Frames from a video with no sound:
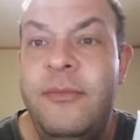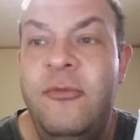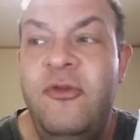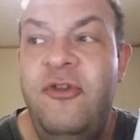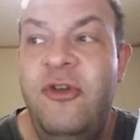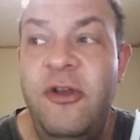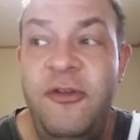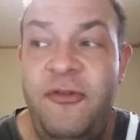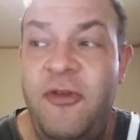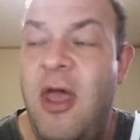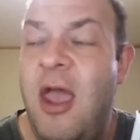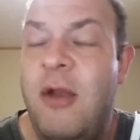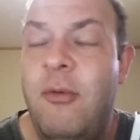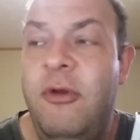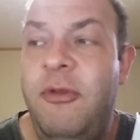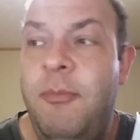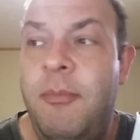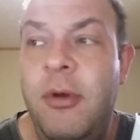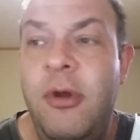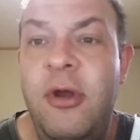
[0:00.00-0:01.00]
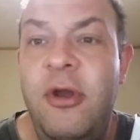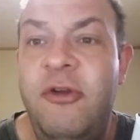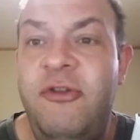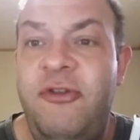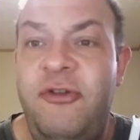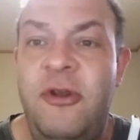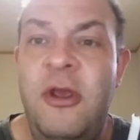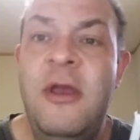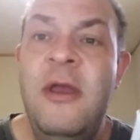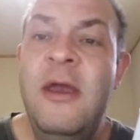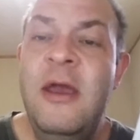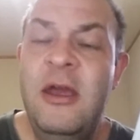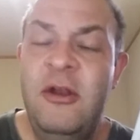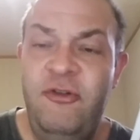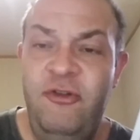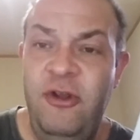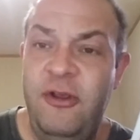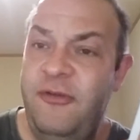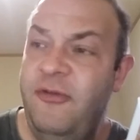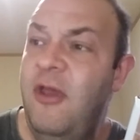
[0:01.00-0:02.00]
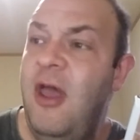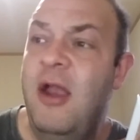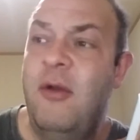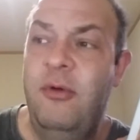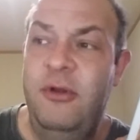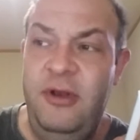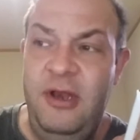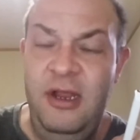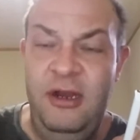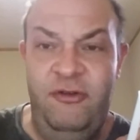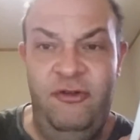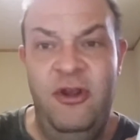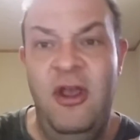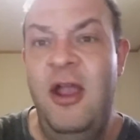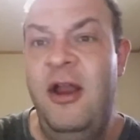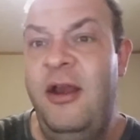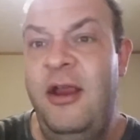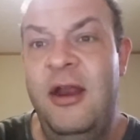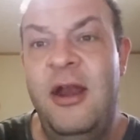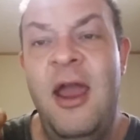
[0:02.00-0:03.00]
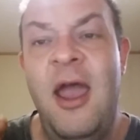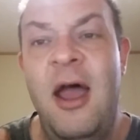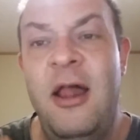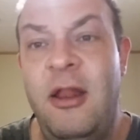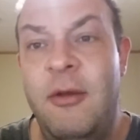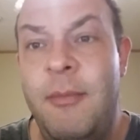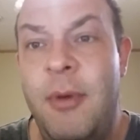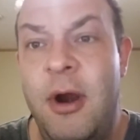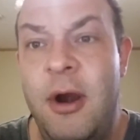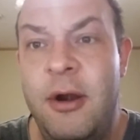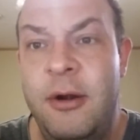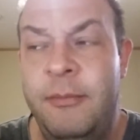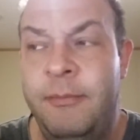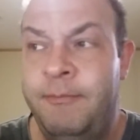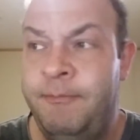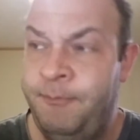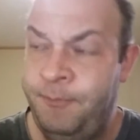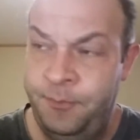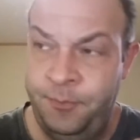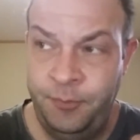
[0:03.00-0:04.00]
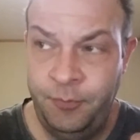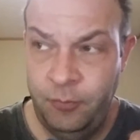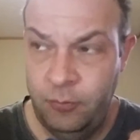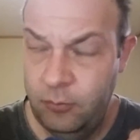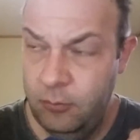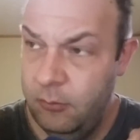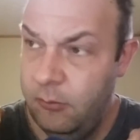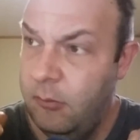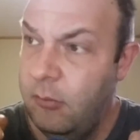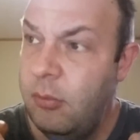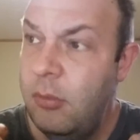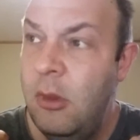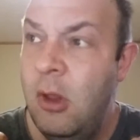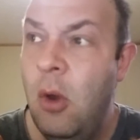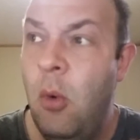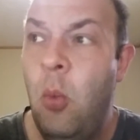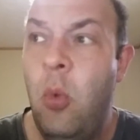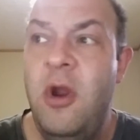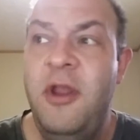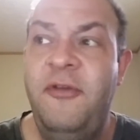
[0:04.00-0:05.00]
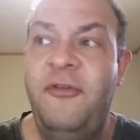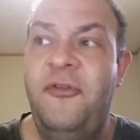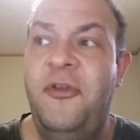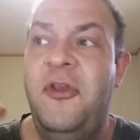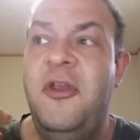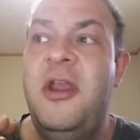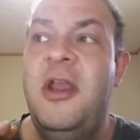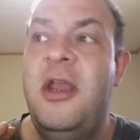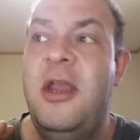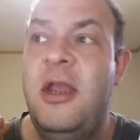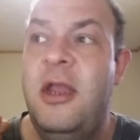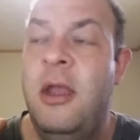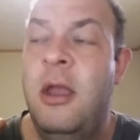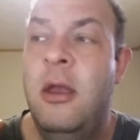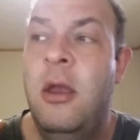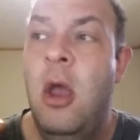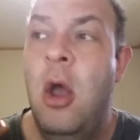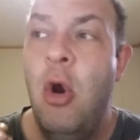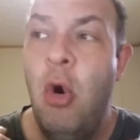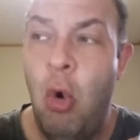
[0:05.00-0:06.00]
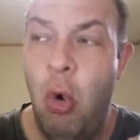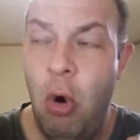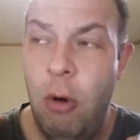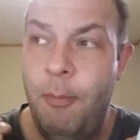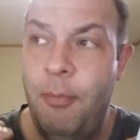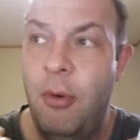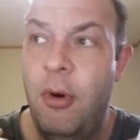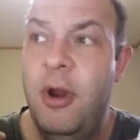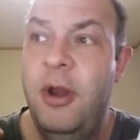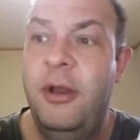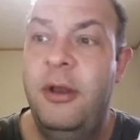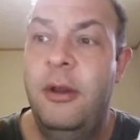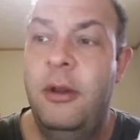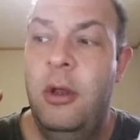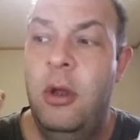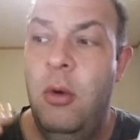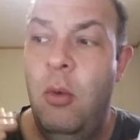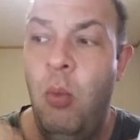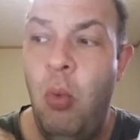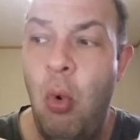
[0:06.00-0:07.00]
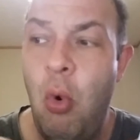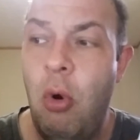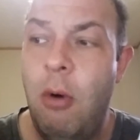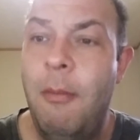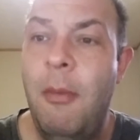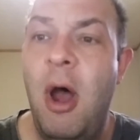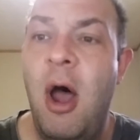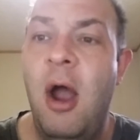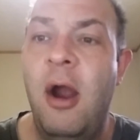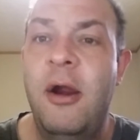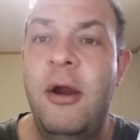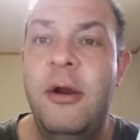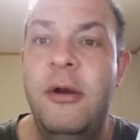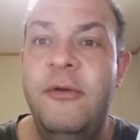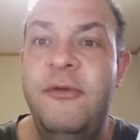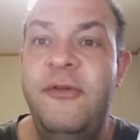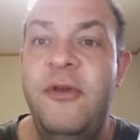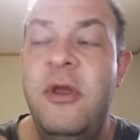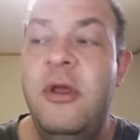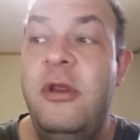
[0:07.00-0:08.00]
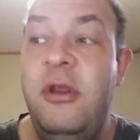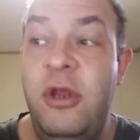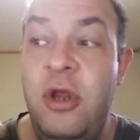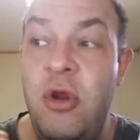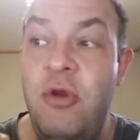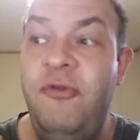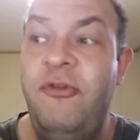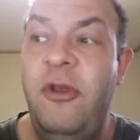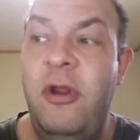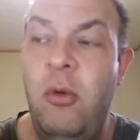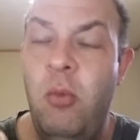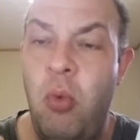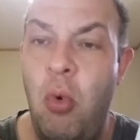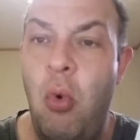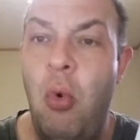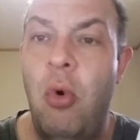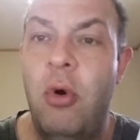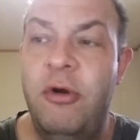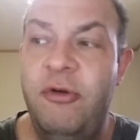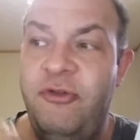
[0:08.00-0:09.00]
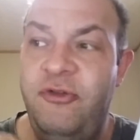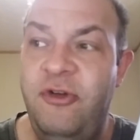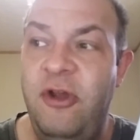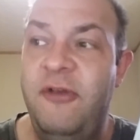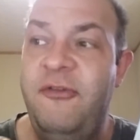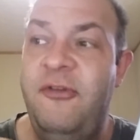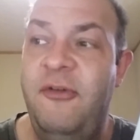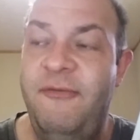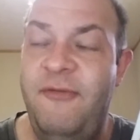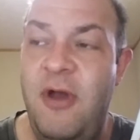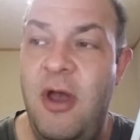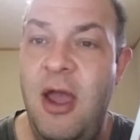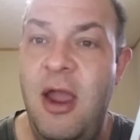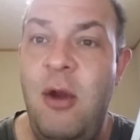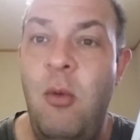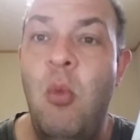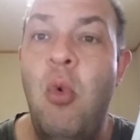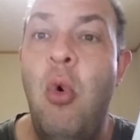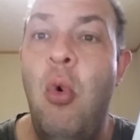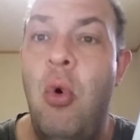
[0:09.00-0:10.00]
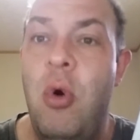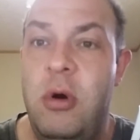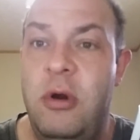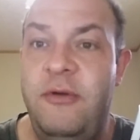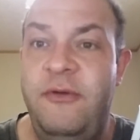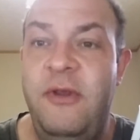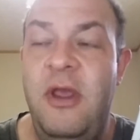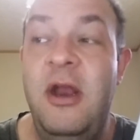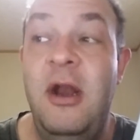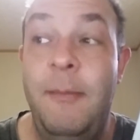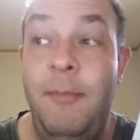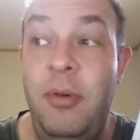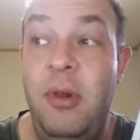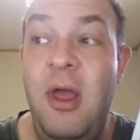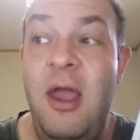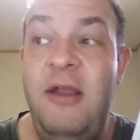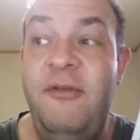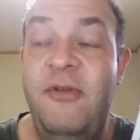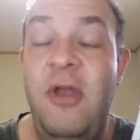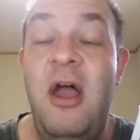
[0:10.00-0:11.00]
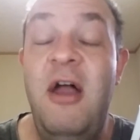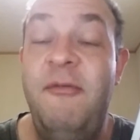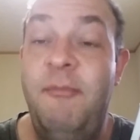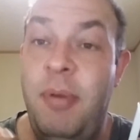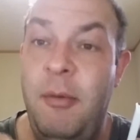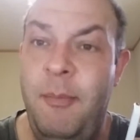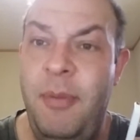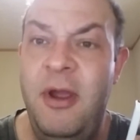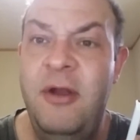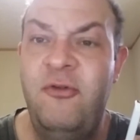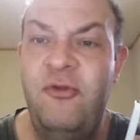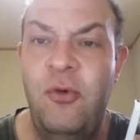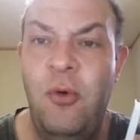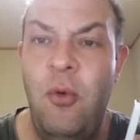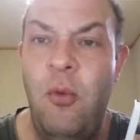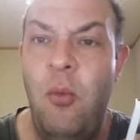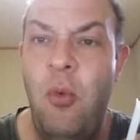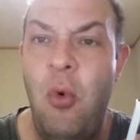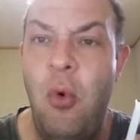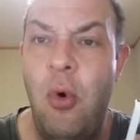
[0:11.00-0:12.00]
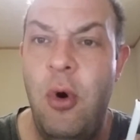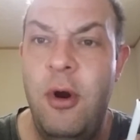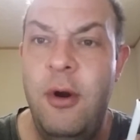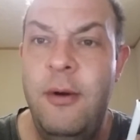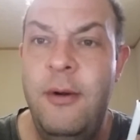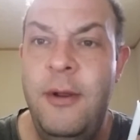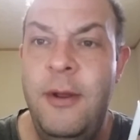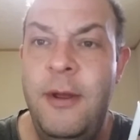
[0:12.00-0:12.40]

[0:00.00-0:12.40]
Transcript: Just like with Bush, just like with Dick Cheney and Halliburton, we see corporate warmongers using wars, justifying wars in a place of perpetual war,